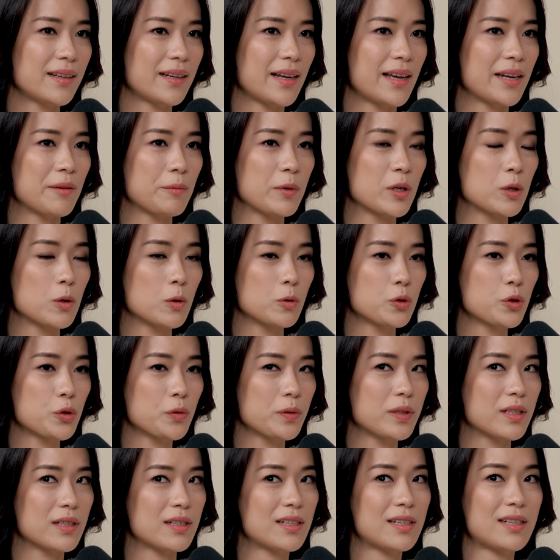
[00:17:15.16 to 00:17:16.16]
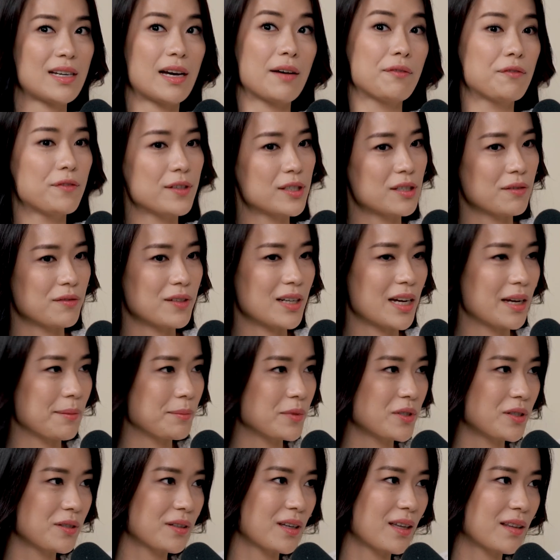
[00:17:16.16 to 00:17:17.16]
And we go through the toughest of
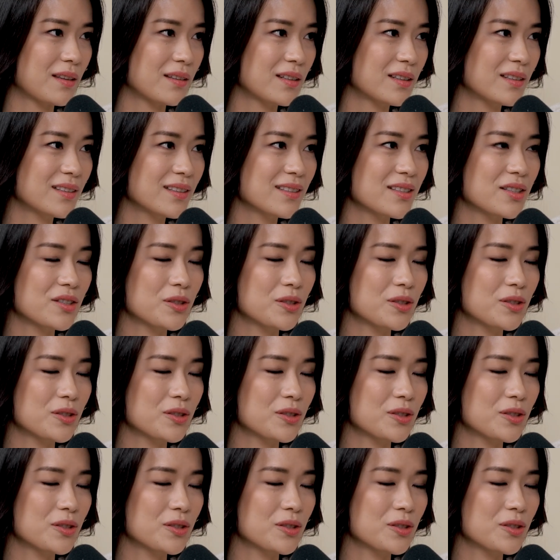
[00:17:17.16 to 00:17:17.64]
times together.